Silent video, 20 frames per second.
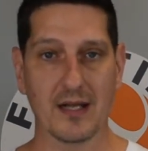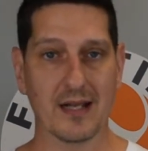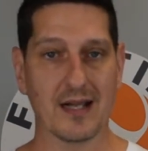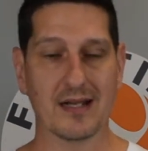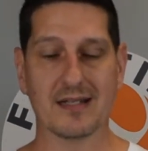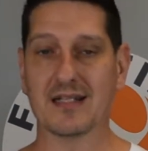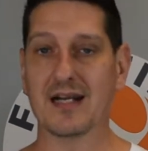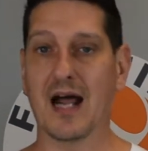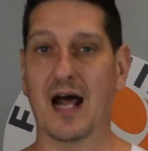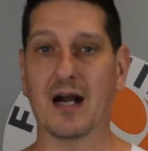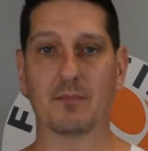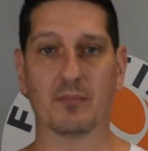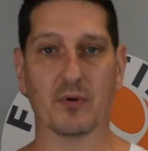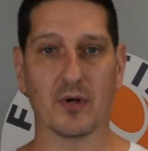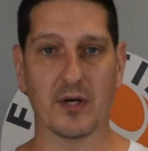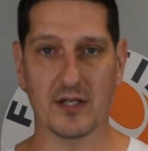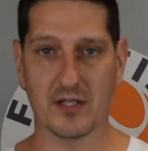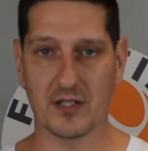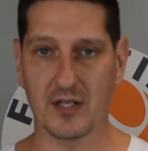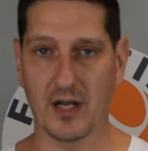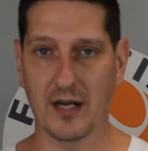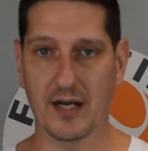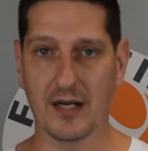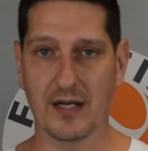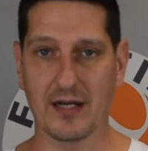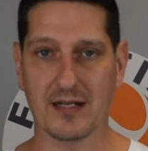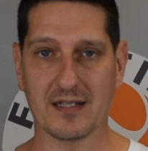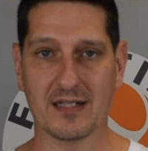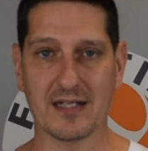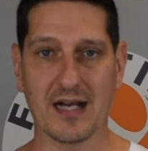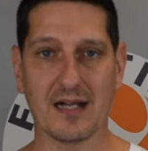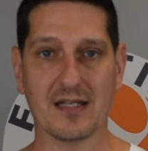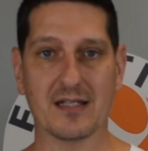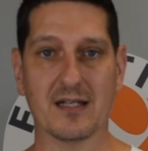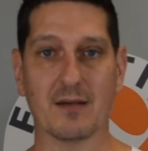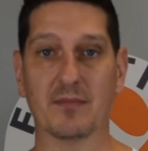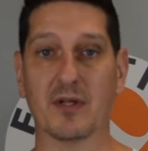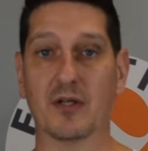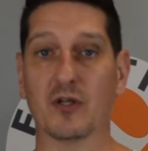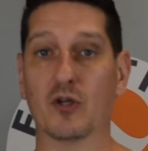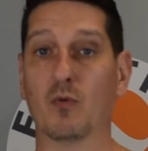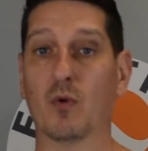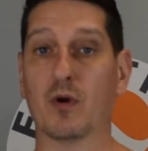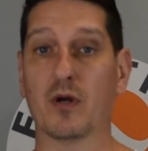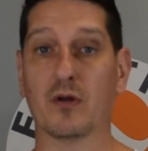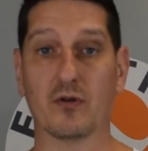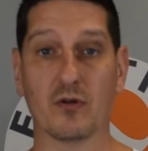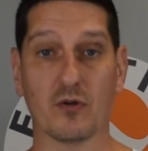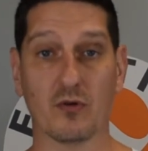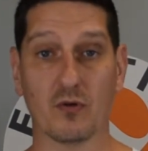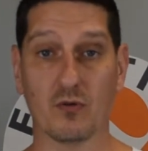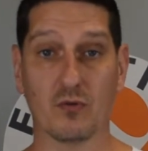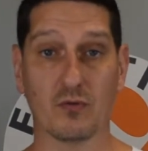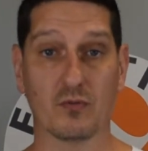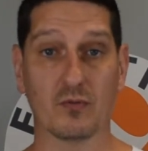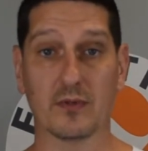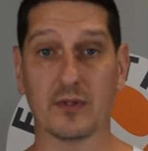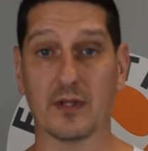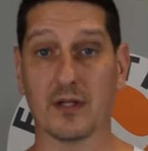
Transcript: It's not a pretty sight. It's not something you want to do